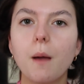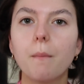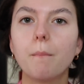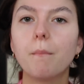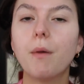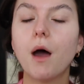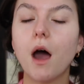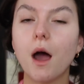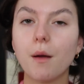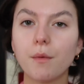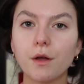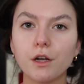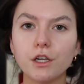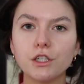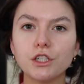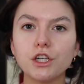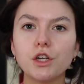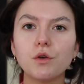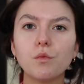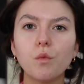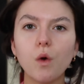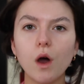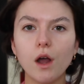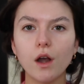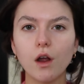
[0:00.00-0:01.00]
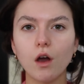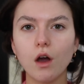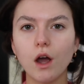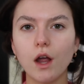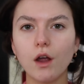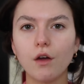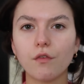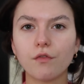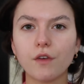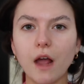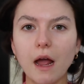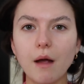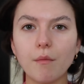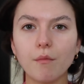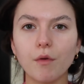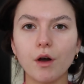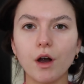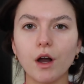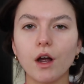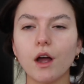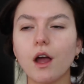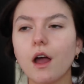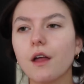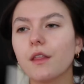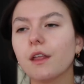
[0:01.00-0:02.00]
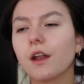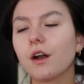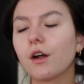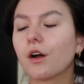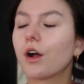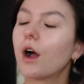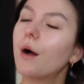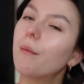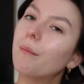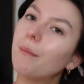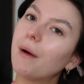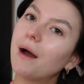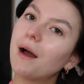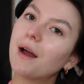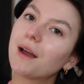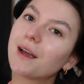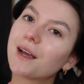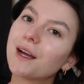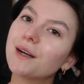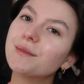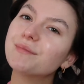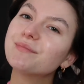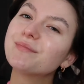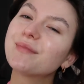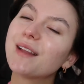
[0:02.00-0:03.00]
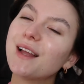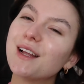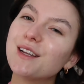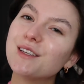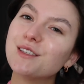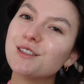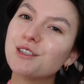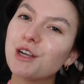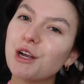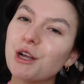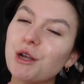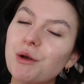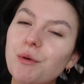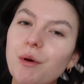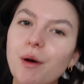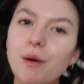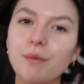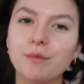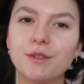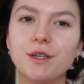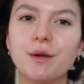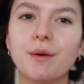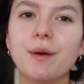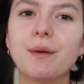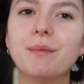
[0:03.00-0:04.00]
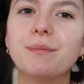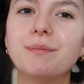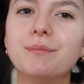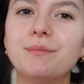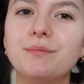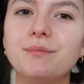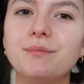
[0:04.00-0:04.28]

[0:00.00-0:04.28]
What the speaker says: But I'm going to do one eye off camera and then I'll come back and show you what I'm doing.